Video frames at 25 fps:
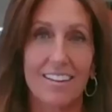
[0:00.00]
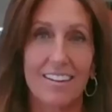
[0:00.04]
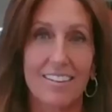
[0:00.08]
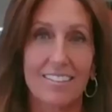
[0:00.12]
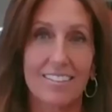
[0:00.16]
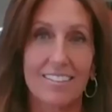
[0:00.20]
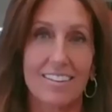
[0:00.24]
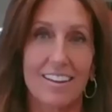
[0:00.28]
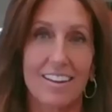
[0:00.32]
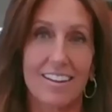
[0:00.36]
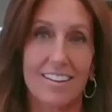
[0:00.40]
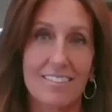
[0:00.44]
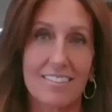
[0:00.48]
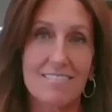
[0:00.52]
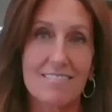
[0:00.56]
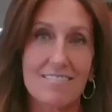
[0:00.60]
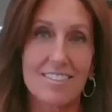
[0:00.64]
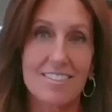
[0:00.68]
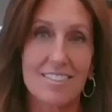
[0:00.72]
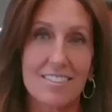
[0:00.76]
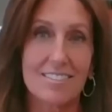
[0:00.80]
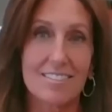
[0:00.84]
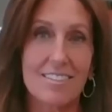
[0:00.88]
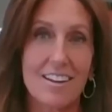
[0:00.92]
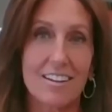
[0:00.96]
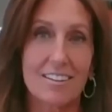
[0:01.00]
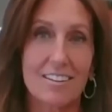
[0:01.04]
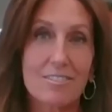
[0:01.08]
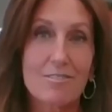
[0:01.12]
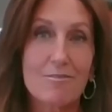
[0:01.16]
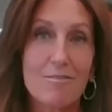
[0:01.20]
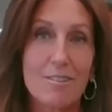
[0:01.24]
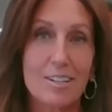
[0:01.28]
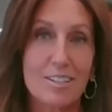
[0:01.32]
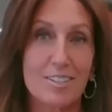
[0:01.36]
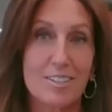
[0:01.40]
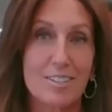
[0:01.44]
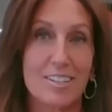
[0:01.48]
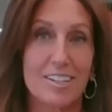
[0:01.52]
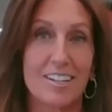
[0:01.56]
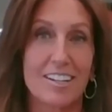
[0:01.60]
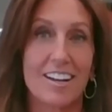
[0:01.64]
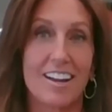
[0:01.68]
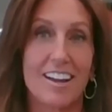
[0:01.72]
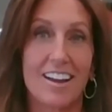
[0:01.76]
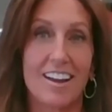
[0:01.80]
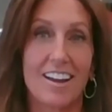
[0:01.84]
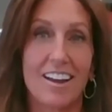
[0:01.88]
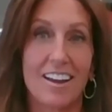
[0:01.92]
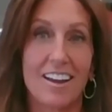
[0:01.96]
and and this next
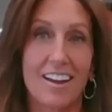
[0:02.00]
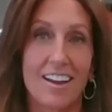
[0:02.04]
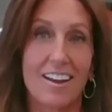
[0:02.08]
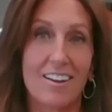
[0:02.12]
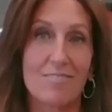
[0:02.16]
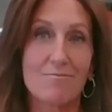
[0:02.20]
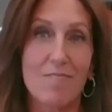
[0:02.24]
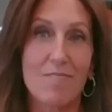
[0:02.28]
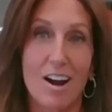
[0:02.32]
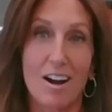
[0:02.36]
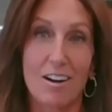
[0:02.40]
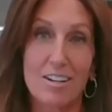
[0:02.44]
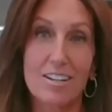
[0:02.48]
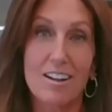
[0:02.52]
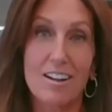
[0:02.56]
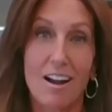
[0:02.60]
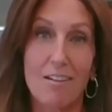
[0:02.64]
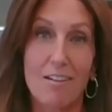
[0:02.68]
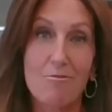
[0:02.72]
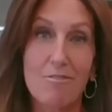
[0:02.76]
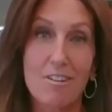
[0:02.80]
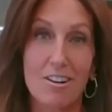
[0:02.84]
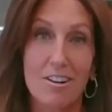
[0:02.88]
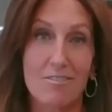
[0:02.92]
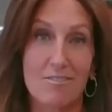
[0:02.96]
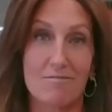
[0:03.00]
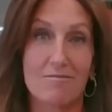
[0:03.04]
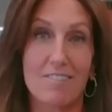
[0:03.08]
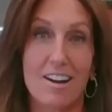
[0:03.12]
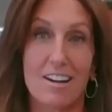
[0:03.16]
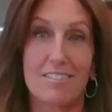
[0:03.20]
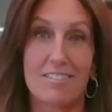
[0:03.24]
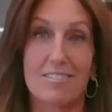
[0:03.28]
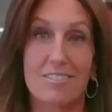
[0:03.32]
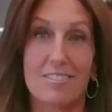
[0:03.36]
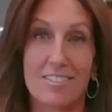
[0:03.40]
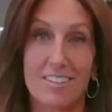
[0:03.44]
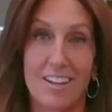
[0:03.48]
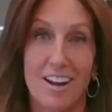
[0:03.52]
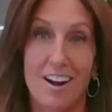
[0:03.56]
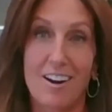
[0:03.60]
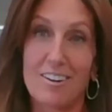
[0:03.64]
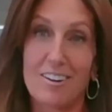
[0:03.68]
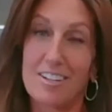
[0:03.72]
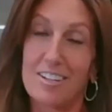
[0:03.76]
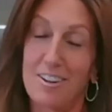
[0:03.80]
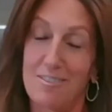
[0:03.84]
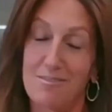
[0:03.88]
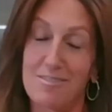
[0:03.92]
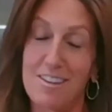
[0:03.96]
question, uh, I already I want to go on record and say I
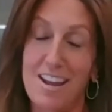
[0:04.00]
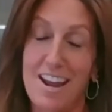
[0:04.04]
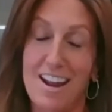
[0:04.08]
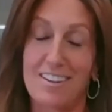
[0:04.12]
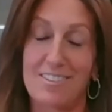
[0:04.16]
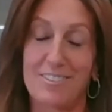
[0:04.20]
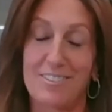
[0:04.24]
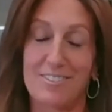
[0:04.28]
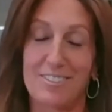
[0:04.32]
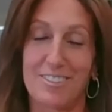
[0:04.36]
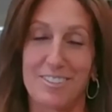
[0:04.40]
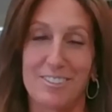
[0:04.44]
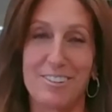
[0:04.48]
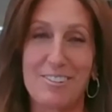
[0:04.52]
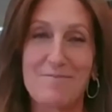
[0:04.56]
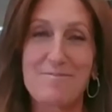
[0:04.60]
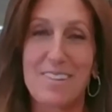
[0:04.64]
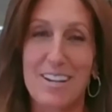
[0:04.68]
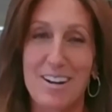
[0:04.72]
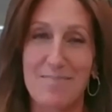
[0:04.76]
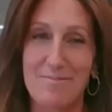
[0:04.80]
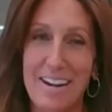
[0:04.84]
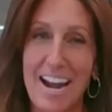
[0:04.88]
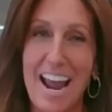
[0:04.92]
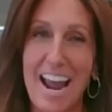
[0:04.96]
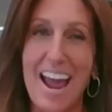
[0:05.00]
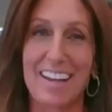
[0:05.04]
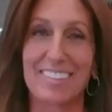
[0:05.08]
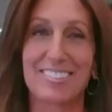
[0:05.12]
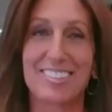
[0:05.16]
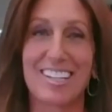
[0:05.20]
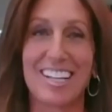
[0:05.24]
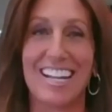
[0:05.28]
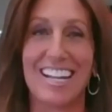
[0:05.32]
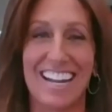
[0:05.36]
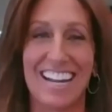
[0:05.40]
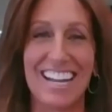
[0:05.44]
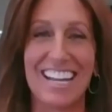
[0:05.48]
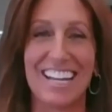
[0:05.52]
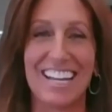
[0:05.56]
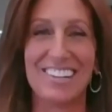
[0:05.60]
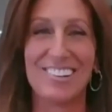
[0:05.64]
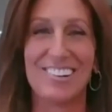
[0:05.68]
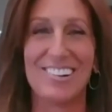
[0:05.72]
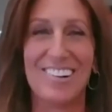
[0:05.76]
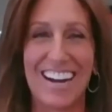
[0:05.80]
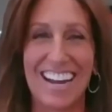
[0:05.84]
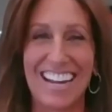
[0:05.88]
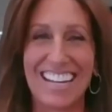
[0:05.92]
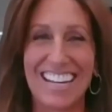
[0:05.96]
already know the answer to it, but I'm going to ask it
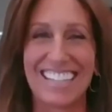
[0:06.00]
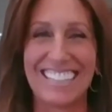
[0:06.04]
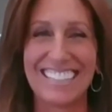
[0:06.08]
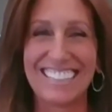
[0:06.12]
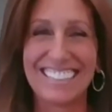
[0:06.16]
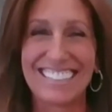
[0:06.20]
anyway.